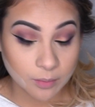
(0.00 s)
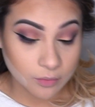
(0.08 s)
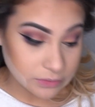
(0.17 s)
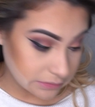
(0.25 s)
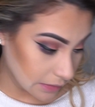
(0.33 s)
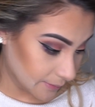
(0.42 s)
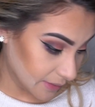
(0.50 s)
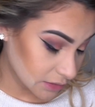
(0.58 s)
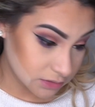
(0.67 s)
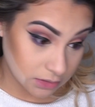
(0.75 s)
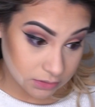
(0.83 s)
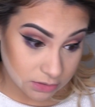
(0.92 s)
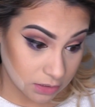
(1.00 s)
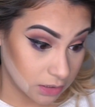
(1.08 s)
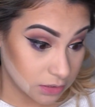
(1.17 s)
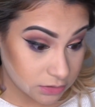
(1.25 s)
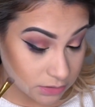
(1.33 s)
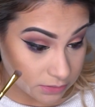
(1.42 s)
purple was not my intention.
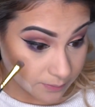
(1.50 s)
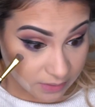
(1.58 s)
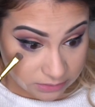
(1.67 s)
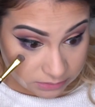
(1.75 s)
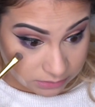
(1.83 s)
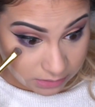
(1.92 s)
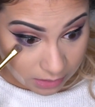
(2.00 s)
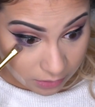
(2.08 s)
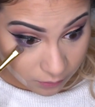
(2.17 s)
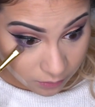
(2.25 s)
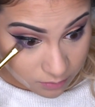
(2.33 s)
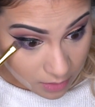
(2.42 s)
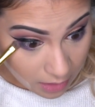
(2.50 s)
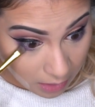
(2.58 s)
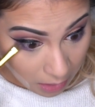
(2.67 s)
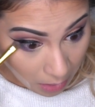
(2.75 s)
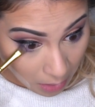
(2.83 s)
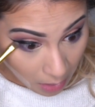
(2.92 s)
It just mixed together with black,
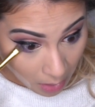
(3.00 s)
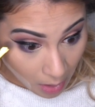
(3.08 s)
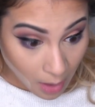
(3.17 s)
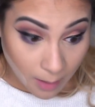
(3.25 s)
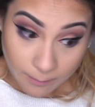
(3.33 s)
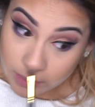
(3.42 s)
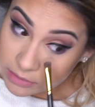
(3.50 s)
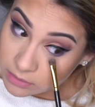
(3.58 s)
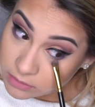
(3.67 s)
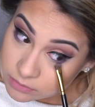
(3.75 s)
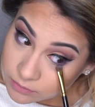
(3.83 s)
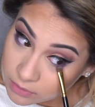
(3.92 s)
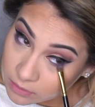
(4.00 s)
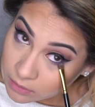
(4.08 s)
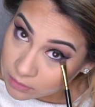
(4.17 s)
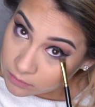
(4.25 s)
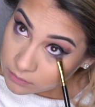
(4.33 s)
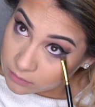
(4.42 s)
but it looks really
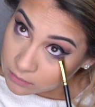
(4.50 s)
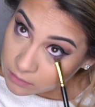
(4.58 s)
nice.